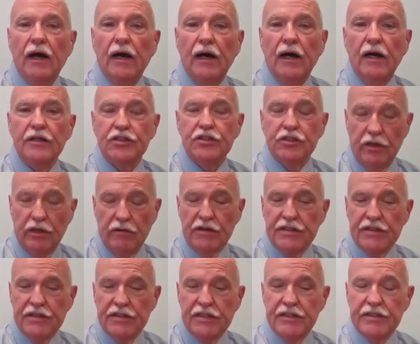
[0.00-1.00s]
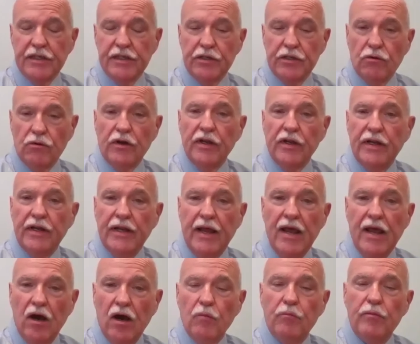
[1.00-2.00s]
services in order to
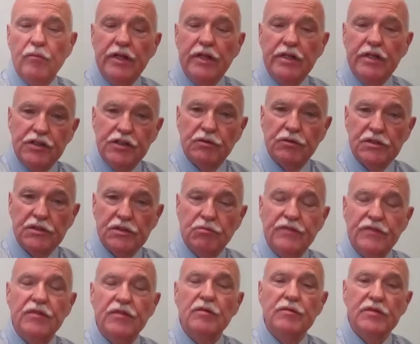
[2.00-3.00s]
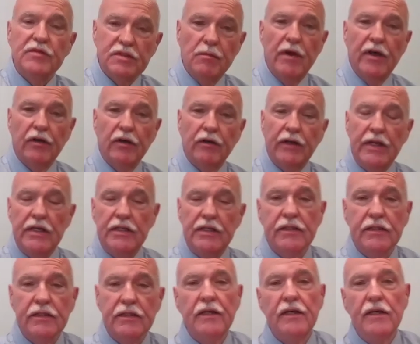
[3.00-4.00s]
help individuals with disabilities
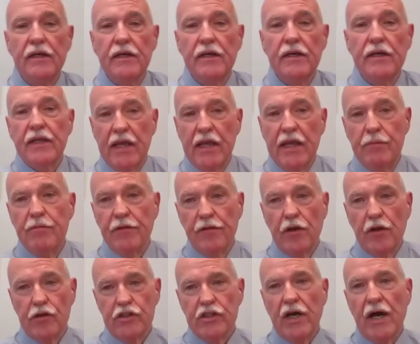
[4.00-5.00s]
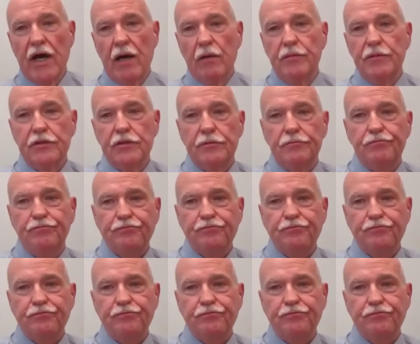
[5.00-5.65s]
keep their jobs.